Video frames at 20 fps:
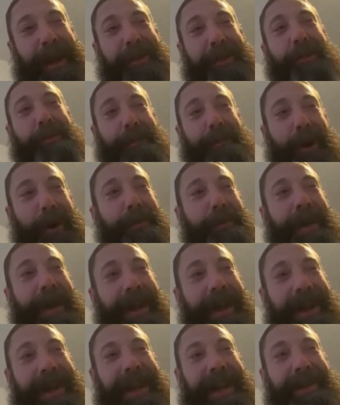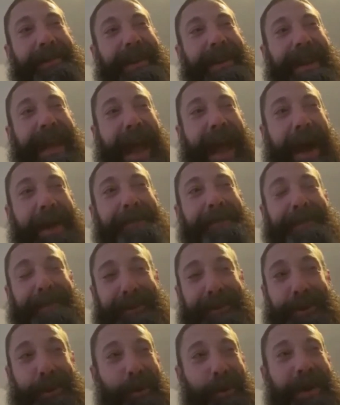in the moment, even
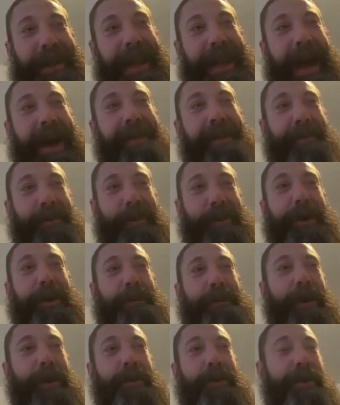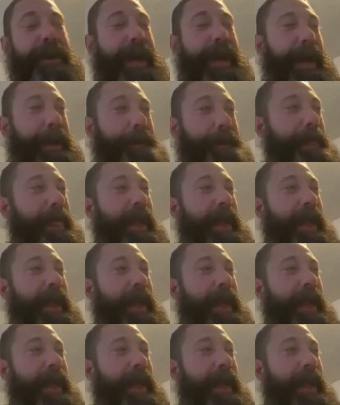shortly after, we were both like,